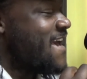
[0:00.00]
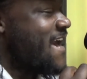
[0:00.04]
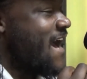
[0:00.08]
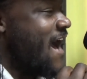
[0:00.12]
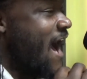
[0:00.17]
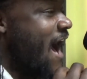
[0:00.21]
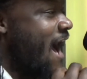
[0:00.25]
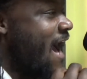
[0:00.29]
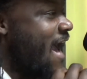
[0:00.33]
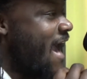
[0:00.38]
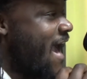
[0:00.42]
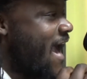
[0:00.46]

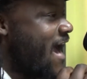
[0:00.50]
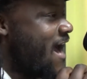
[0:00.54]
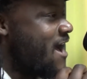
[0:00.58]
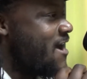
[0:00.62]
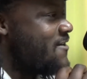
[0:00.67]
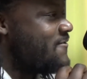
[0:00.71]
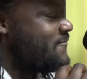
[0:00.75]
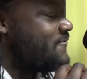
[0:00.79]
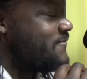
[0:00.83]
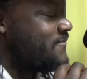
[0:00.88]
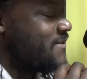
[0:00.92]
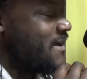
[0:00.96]
I
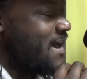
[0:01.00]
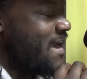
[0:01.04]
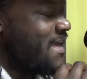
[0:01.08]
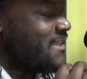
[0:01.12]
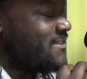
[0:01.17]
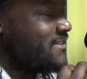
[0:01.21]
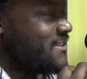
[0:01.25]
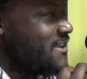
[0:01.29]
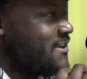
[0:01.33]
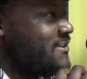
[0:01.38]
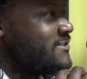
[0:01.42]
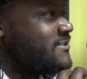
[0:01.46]
have
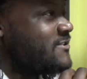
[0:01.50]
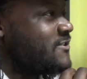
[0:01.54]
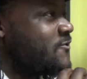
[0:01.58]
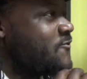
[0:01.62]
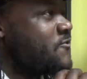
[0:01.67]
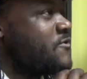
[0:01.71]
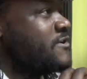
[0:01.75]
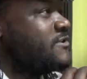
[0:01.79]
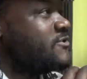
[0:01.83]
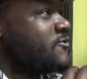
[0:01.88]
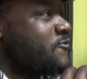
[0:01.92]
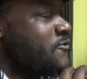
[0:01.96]
at least
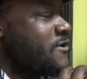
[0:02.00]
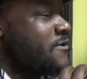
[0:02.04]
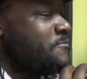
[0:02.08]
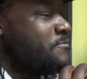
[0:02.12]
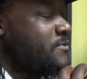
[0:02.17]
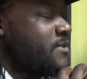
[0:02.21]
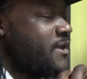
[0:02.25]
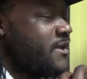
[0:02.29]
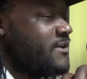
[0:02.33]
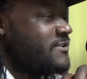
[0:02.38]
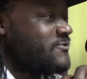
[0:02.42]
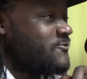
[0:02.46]
3
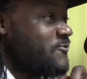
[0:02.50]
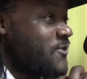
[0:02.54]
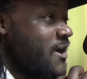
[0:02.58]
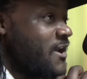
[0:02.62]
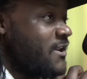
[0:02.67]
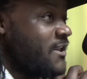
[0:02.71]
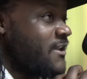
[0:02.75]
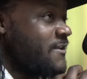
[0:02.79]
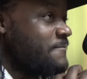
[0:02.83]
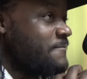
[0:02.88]
screenplays ready.